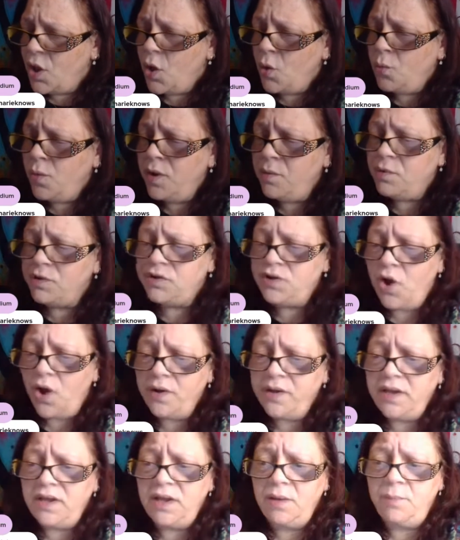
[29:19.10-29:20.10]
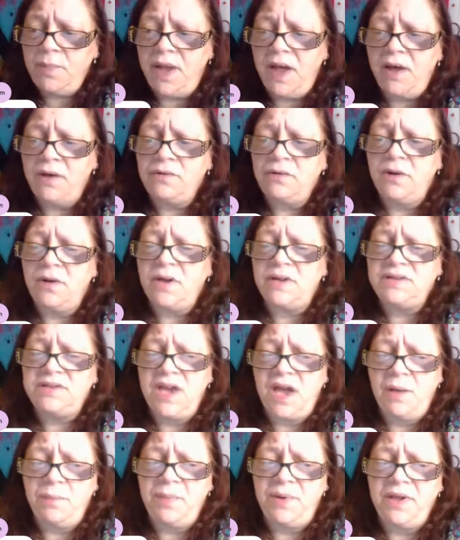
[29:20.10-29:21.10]
We were talking about a
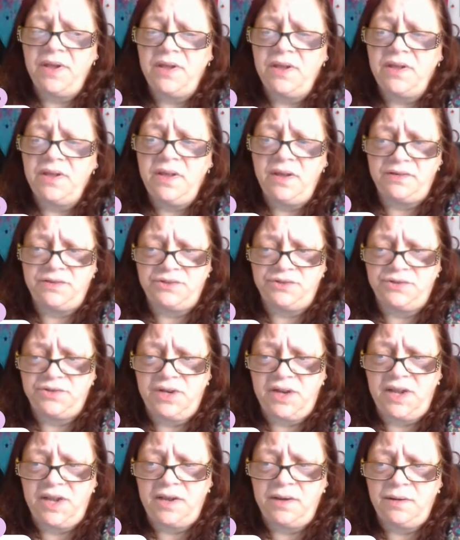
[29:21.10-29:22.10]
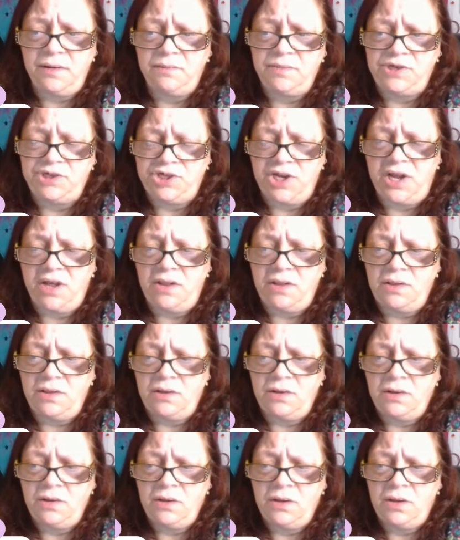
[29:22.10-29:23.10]
topic yesterday, Michelle,
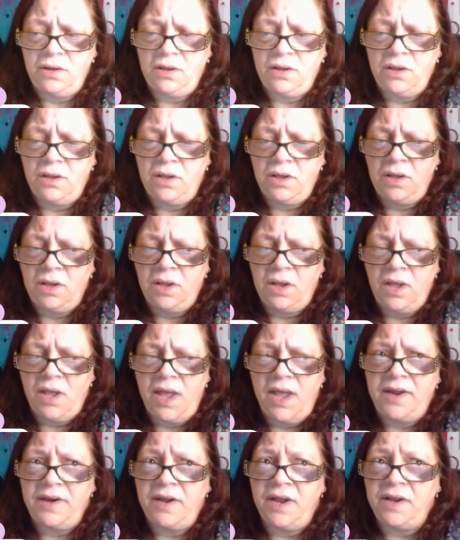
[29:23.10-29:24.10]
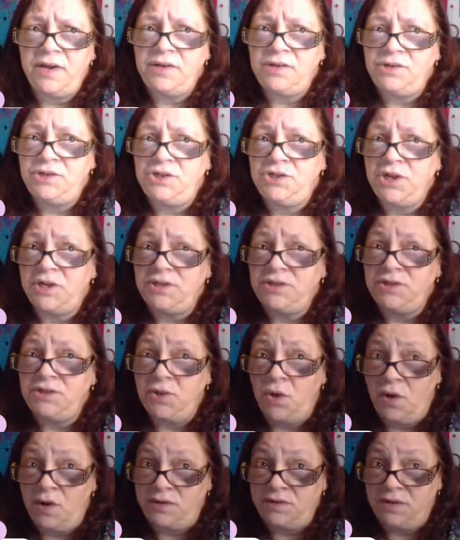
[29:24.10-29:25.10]
and I just
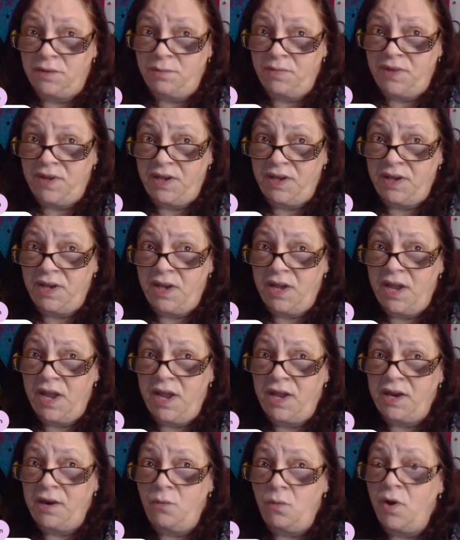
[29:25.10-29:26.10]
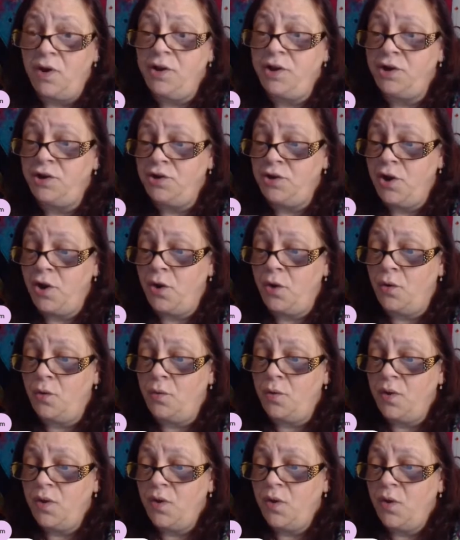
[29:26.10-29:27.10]
saw something, and I want you to
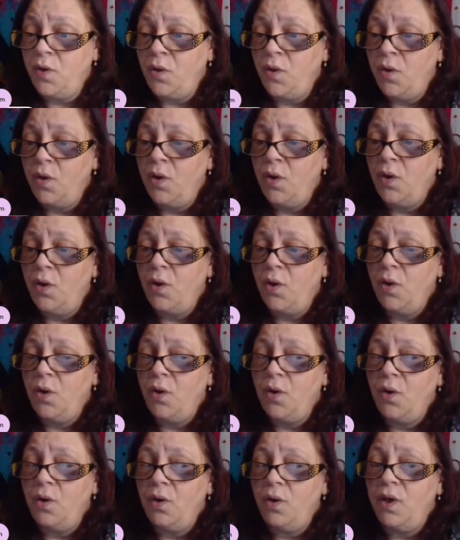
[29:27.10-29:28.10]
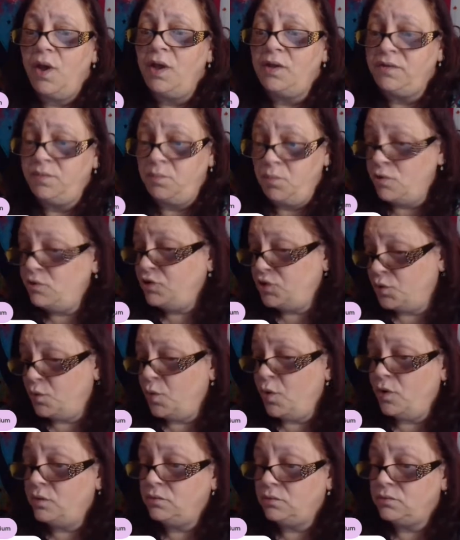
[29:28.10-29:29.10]
know it's
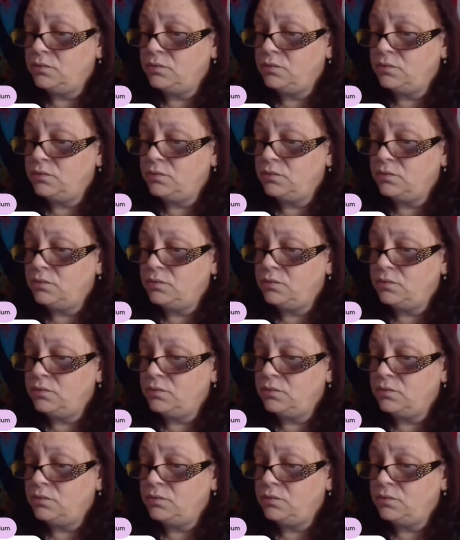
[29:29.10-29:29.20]
mutual.